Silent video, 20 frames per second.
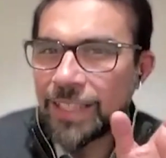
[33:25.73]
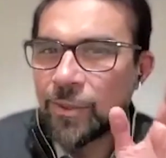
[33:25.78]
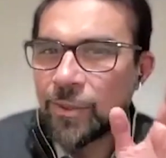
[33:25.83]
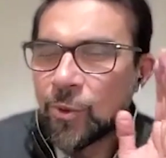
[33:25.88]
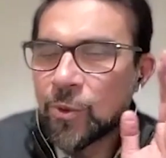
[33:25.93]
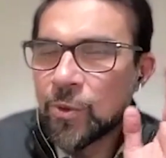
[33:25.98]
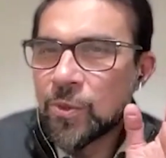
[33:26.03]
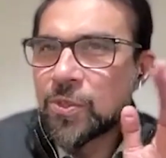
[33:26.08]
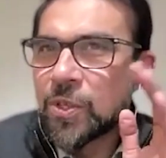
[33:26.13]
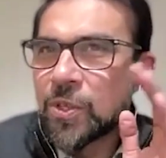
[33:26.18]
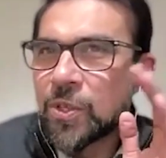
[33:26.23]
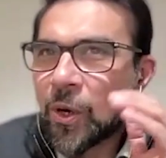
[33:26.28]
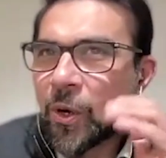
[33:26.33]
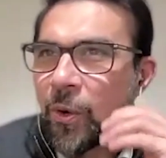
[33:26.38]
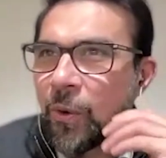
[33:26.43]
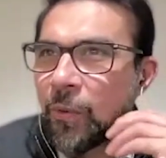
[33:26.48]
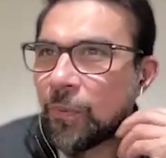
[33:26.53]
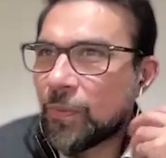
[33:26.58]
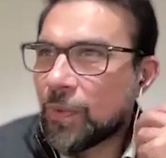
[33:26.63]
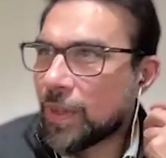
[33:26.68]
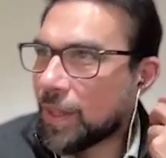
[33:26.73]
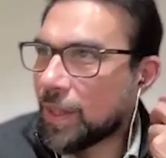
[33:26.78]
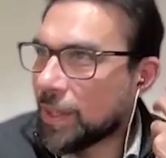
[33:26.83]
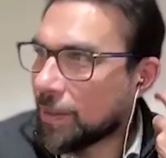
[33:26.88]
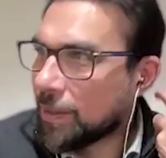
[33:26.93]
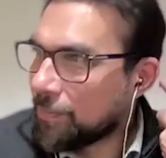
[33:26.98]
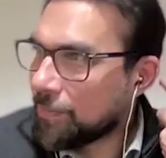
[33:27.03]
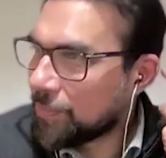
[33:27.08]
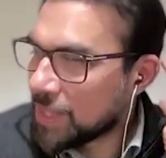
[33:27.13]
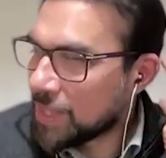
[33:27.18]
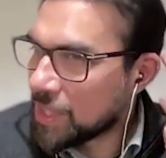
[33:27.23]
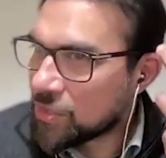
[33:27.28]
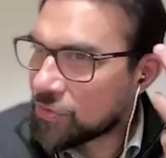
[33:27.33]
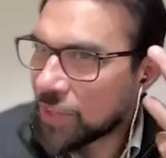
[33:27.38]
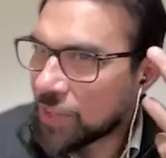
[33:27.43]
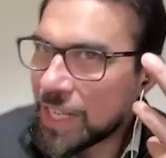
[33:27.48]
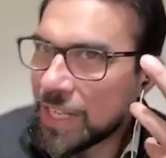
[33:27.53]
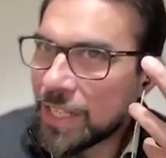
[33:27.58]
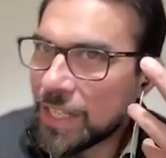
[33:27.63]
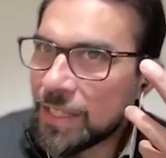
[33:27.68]
And also the
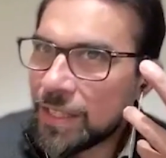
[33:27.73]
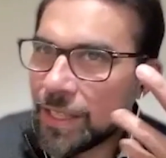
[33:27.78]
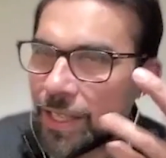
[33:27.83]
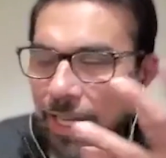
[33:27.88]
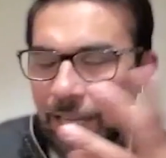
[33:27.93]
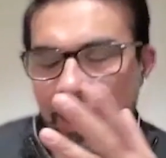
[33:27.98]
Israeli